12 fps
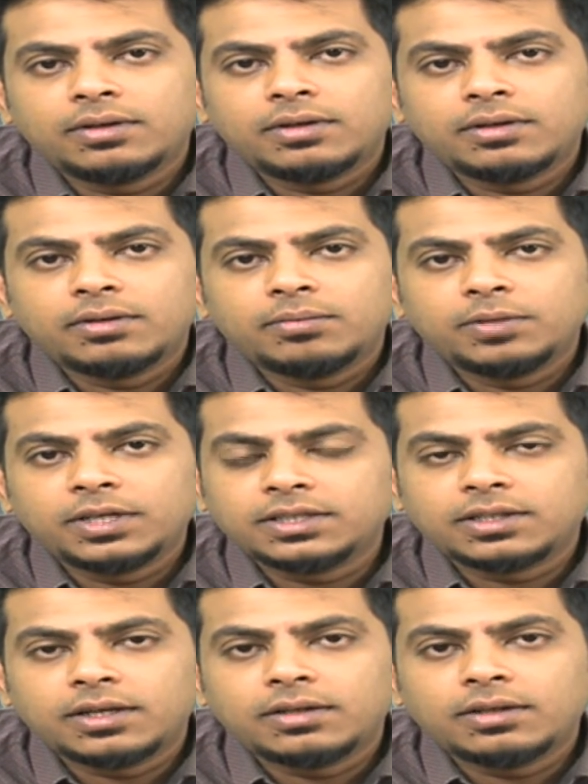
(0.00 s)
based
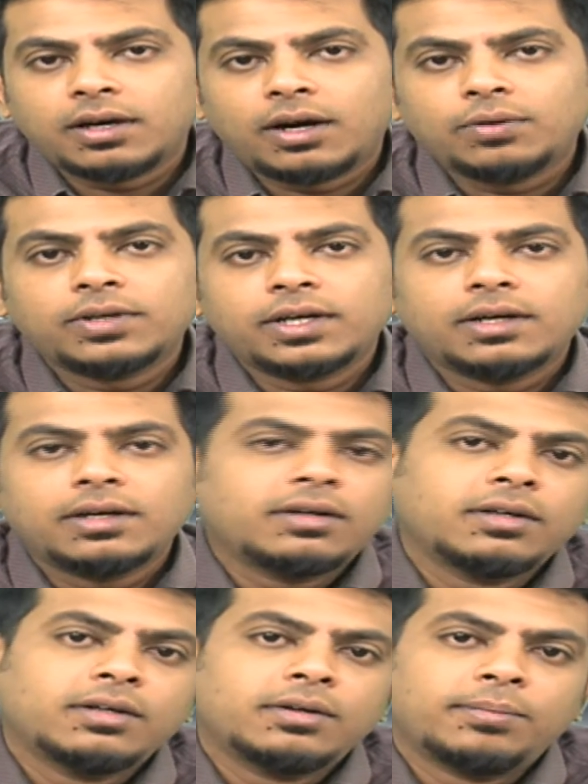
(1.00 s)
on how they are
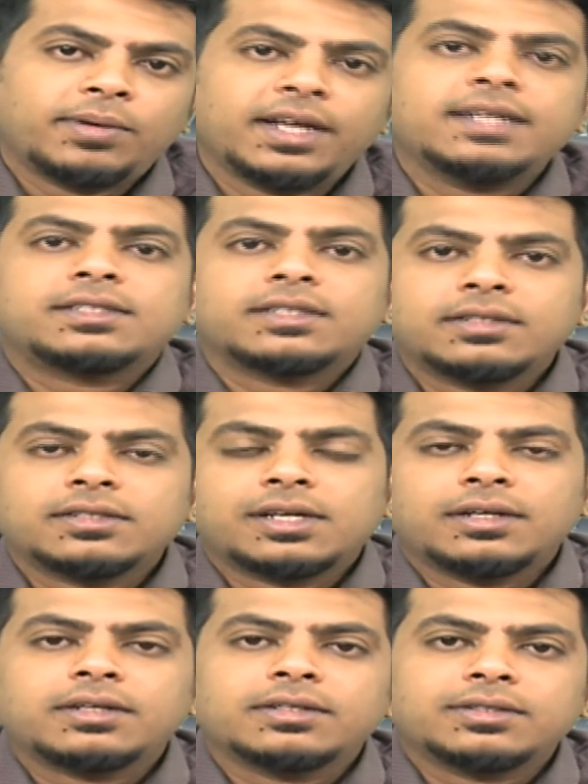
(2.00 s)
placed in the
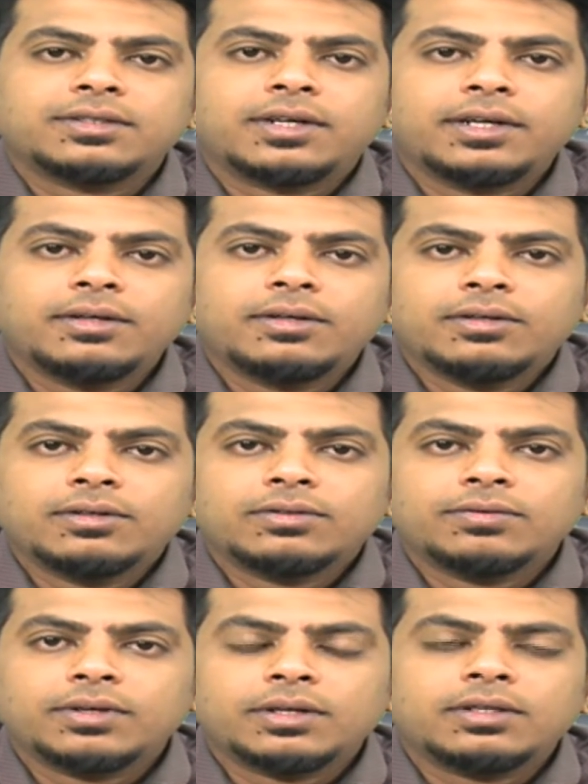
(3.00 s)
sentence, right?
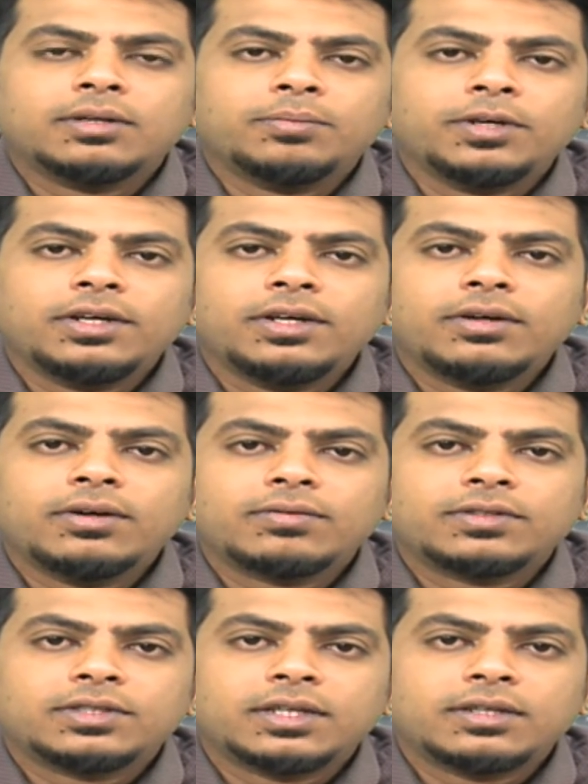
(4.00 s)
The meaning of the
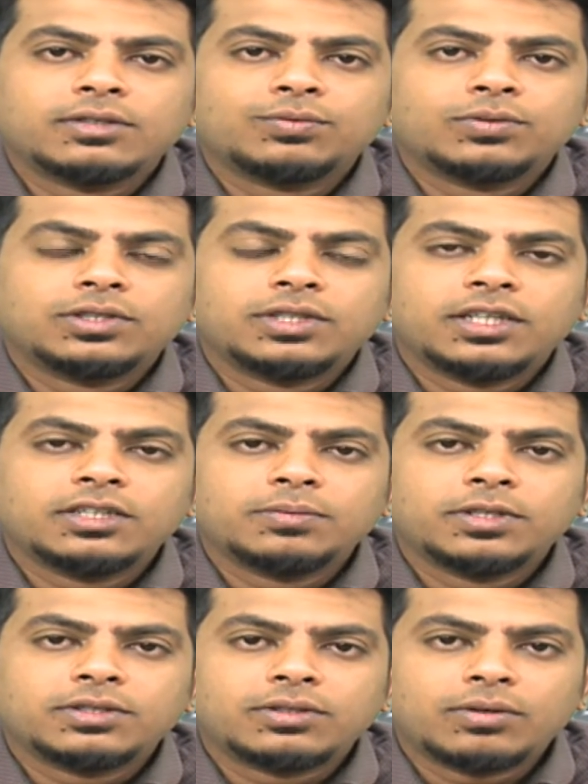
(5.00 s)
sentence would change
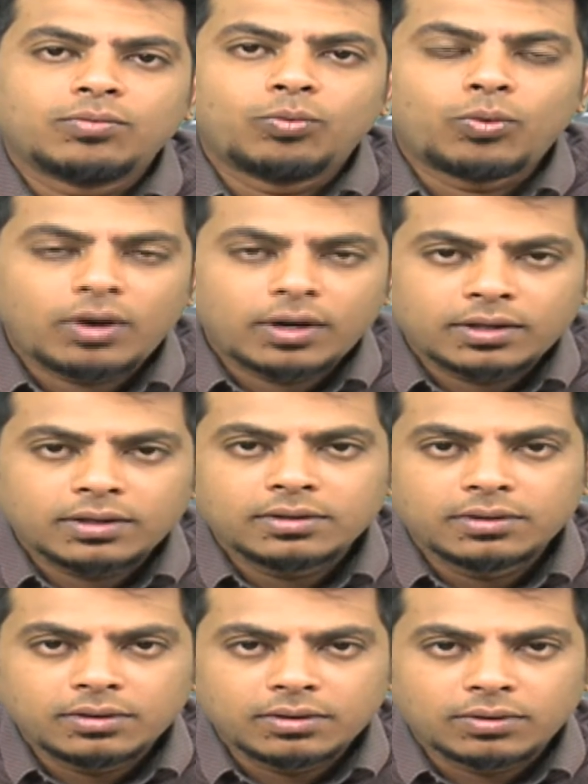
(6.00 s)
based on what
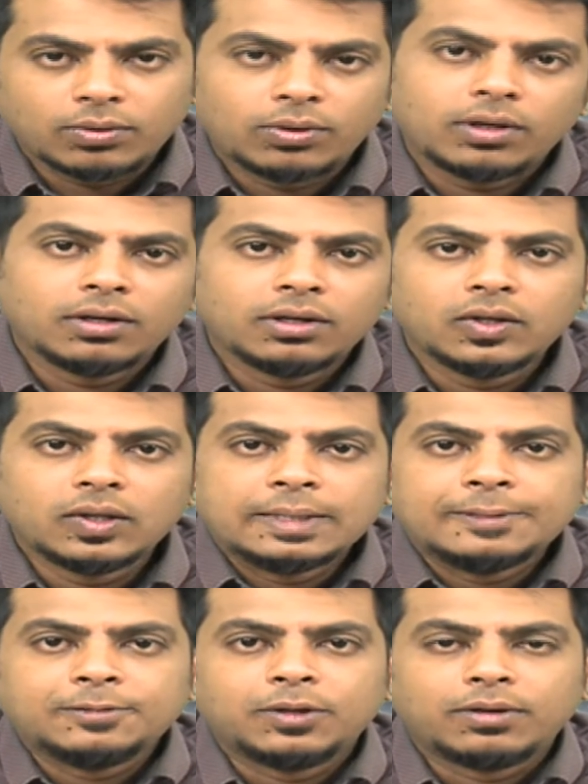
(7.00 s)
role
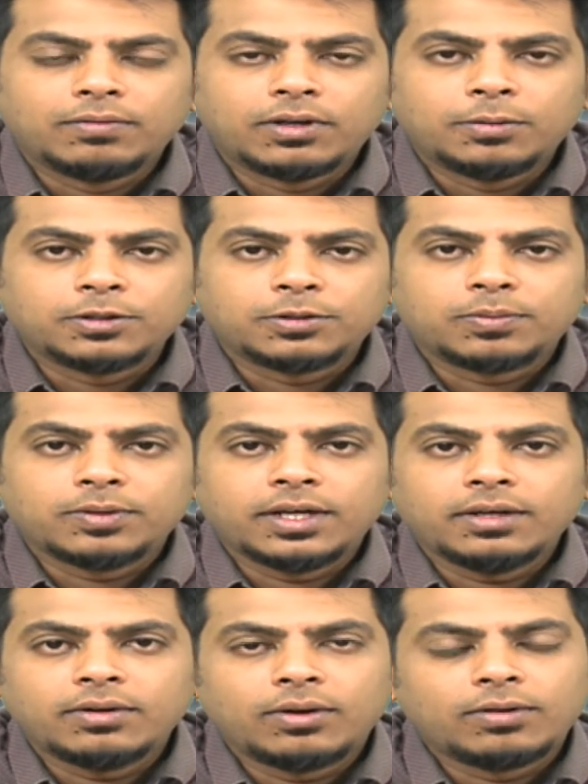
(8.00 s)
your verb is playing,
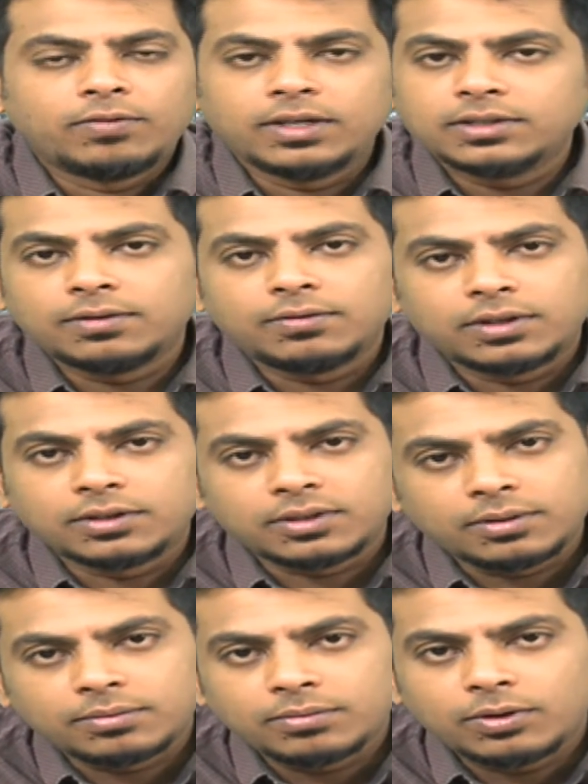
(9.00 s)
or vice versa.
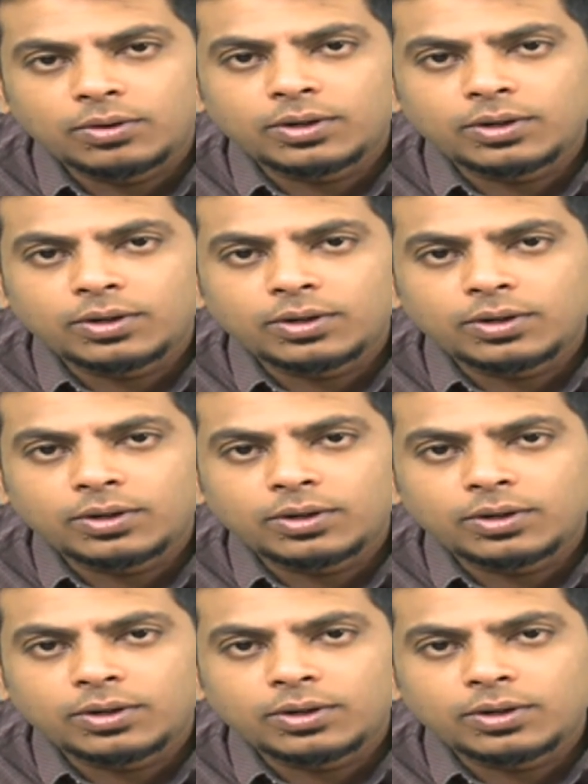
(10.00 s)
Okay,